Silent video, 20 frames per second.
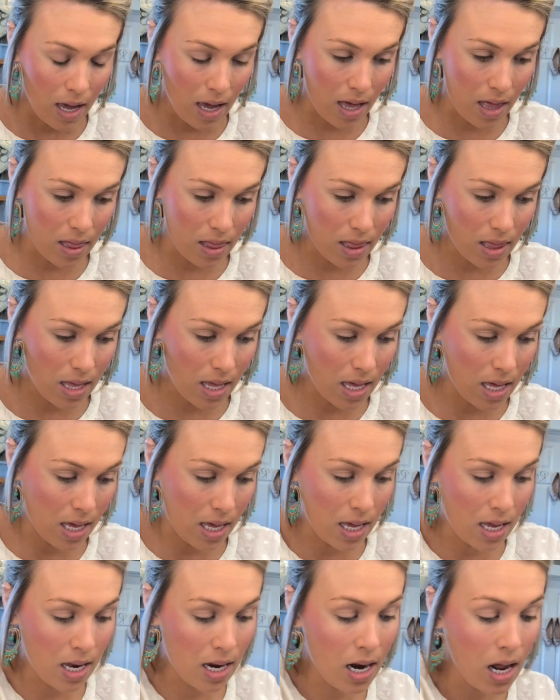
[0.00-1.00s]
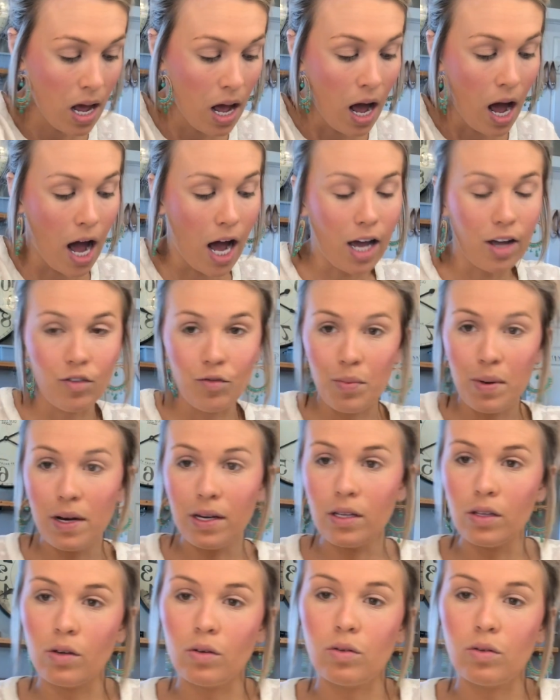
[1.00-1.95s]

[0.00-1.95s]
And then I've been